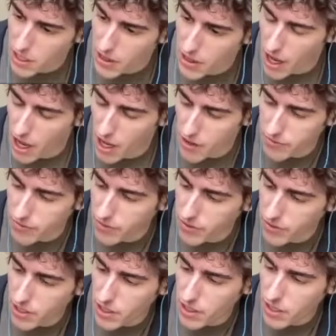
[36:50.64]
of
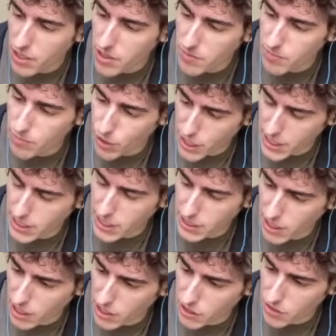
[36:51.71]
predicting
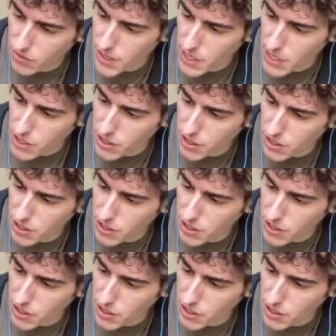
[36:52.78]
knowledge creation.